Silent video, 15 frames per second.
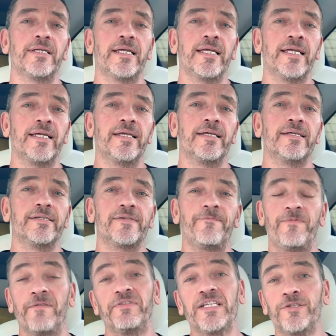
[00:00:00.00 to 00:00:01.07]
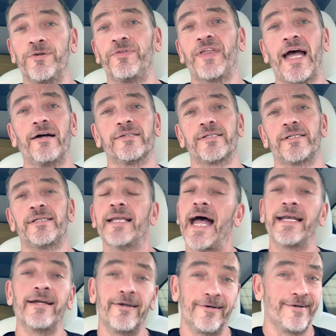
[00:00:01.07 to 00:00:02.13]
is
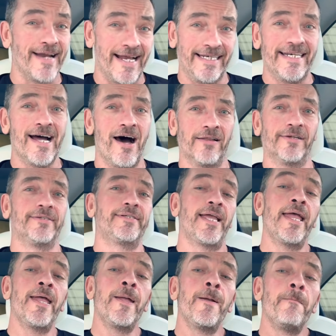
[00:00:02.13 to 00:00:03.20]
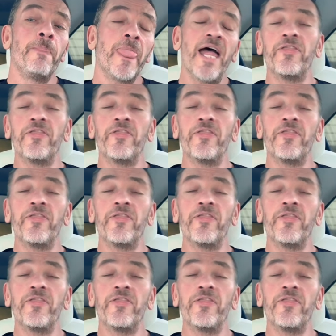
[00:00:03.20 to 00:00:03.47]
$52,990, and the